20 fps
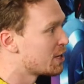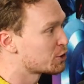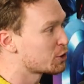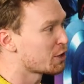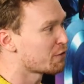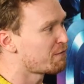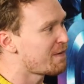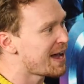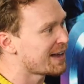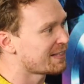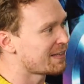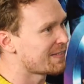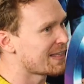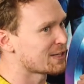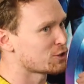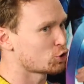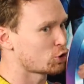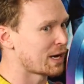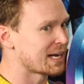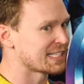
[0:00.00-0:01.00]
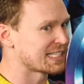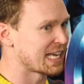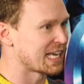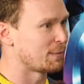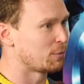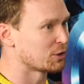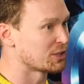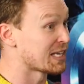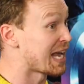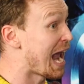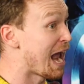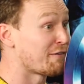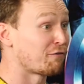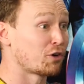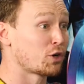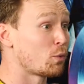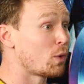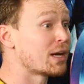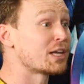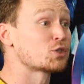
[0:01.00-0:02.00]
So the fact that that's translatable to
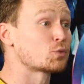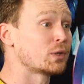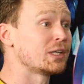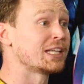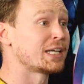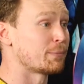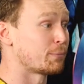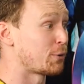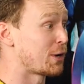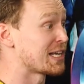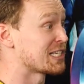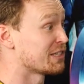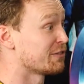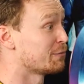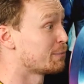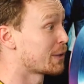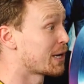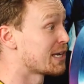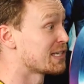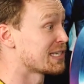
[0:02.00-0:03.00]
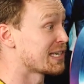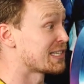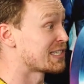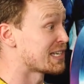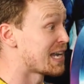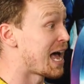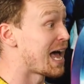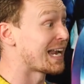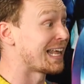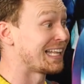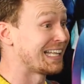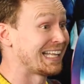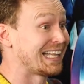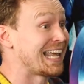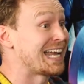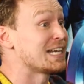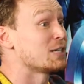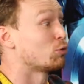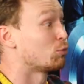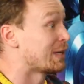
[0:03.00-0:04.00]
everyone is really impressive because it's not a
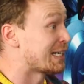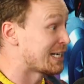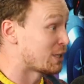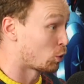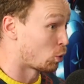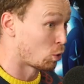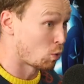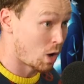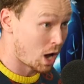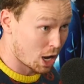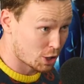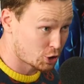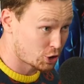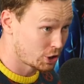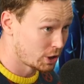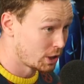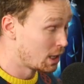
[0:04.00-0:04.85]
light read or watch.